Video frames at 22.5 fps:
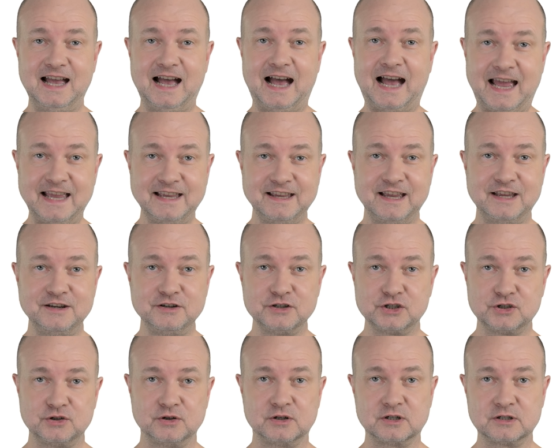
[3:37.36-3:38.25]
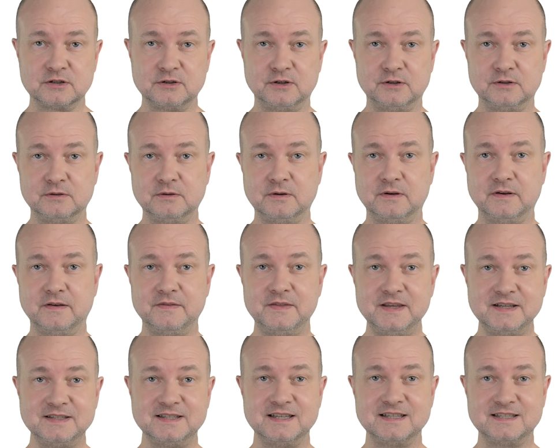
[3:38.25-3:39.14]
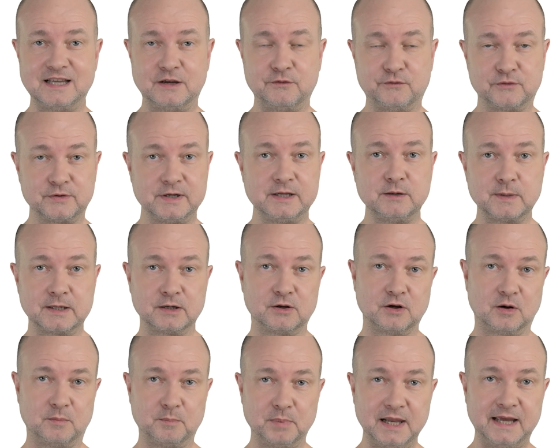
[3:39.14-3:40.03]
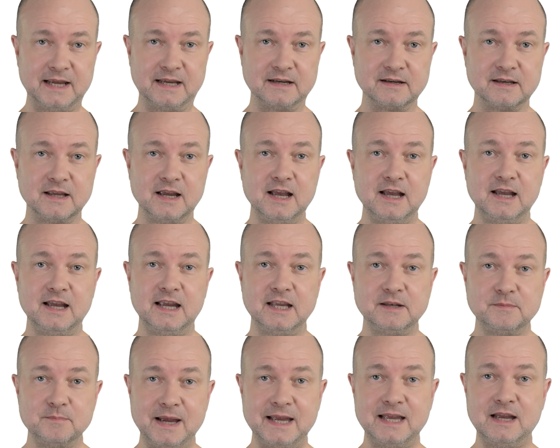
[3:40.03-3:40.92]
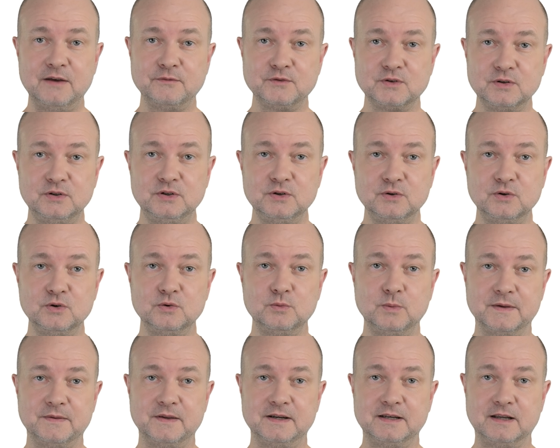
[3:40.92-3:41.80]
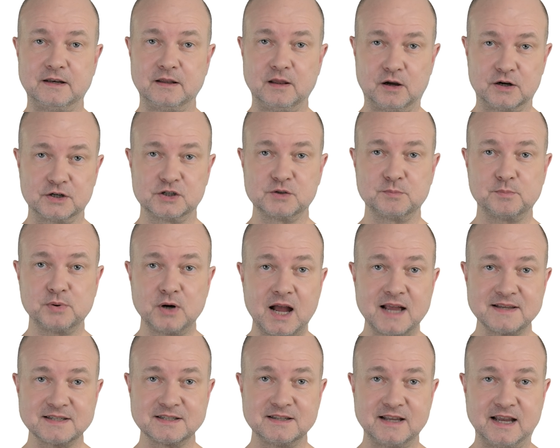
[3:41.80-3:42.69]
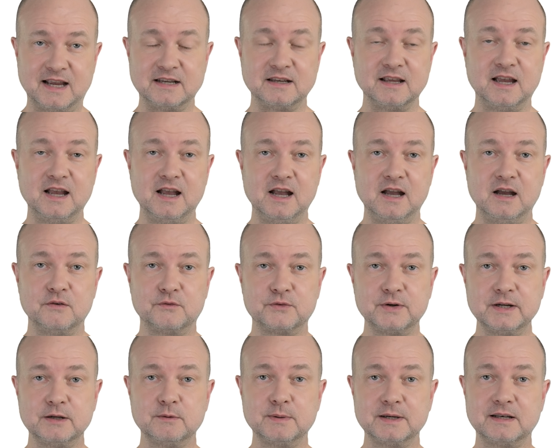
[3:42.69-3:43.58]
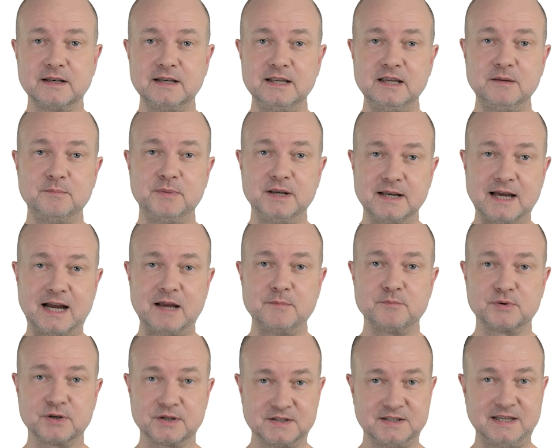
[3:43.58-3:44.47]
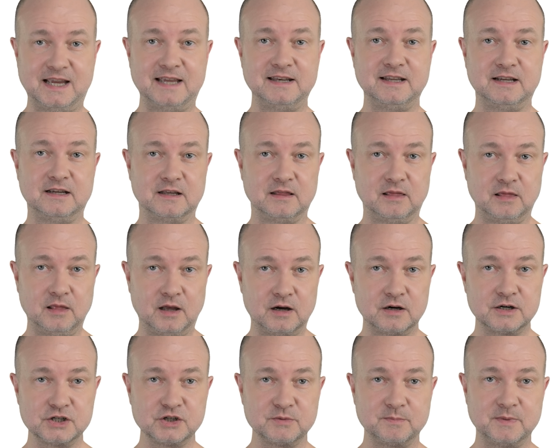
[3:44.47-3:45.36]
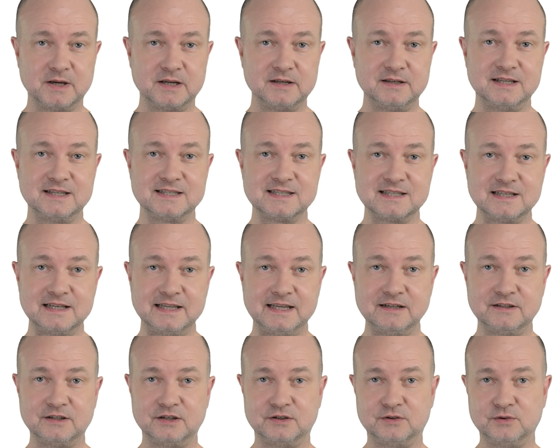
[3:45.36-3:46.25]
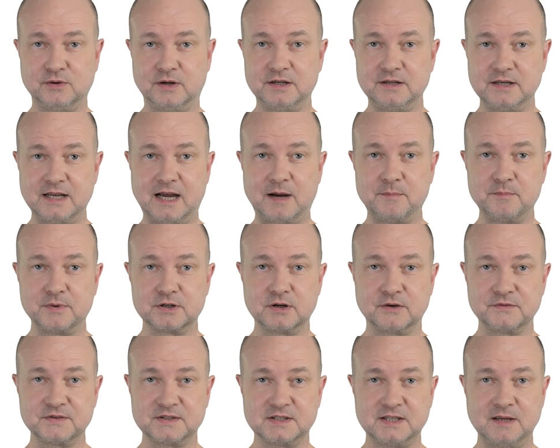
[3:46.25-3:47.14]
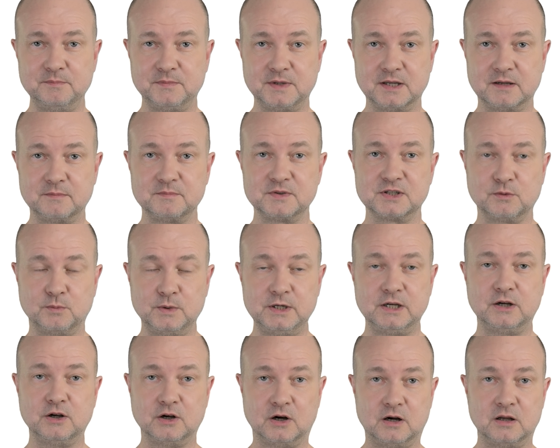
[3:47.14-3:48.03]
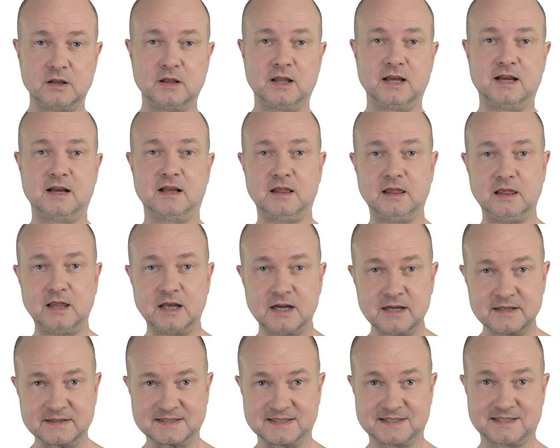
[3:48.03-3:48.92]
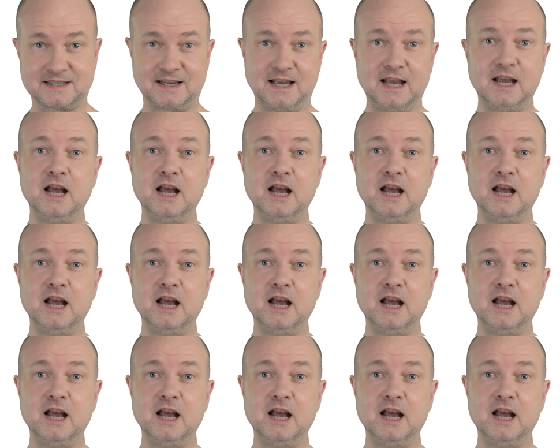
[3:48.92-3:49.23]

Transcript: I can assure you this is a frequent complaint. It may have to do with an enlarged prostate. Frequently, benign prostatic enlargement is linked to a number of symptoms we call LUTs,